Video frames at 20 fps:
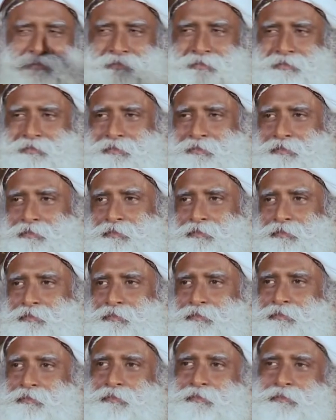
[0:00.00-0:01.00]

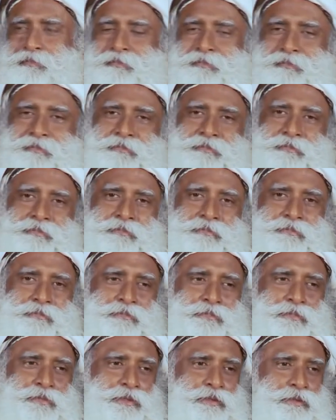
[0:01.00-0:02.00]

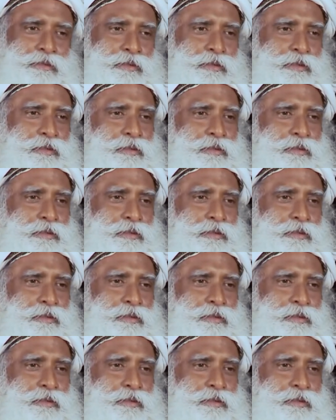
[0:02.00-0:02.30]
Nothing is said.